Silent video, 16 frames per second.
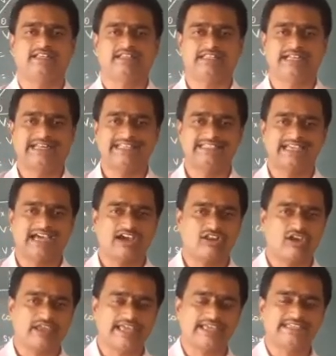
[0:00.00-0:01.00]
That is,
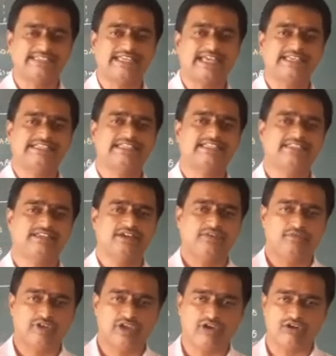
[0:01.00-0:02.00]
along x-axis
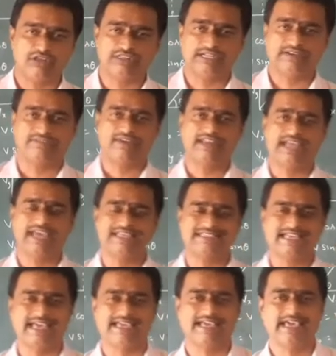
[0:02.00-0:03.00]
we call that one as
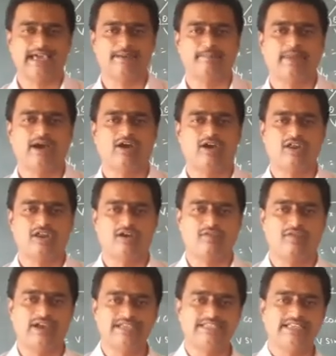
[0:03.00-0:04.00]
I cap,
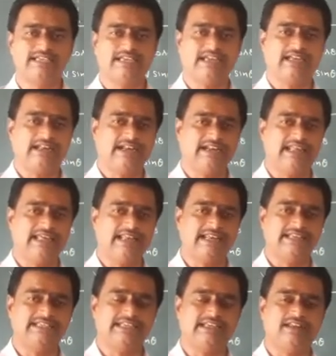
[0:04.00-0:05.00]
along y
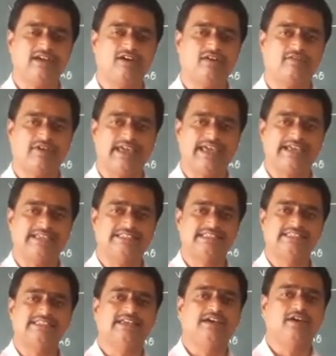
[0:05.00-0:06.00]
direction or
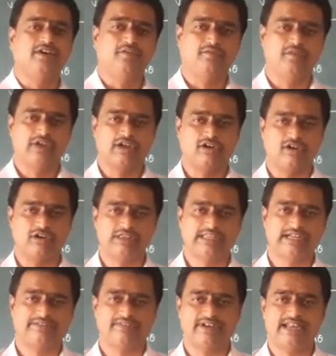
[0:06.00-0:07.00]
y-axis we call
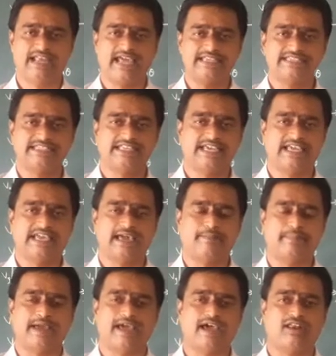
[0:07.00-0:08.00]
that one as j cap,
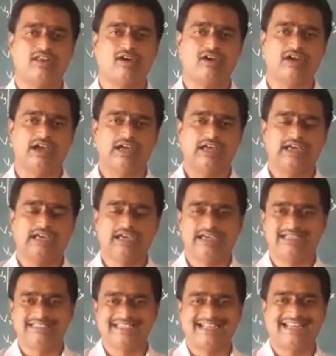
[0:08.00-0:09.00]
along
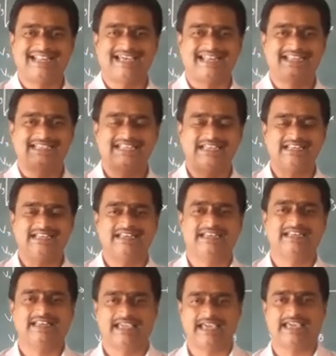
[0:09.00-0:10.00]
z direction
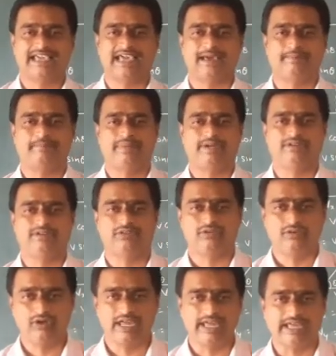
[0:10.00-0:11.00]
k cap.
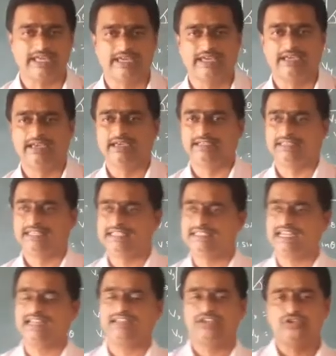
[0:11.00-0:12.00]
Okay, these
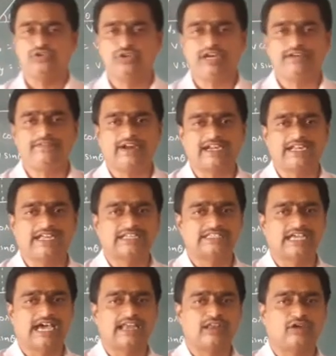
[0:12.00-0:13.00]
are unit vectors
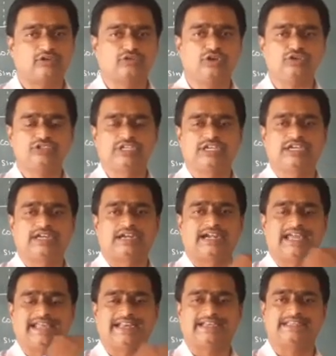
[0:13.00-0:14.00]
along those
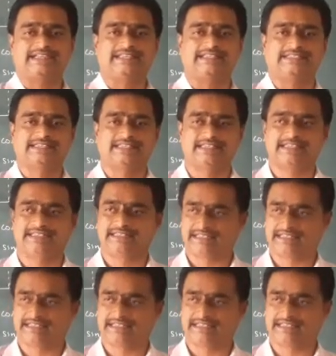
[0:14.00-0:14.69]
directions.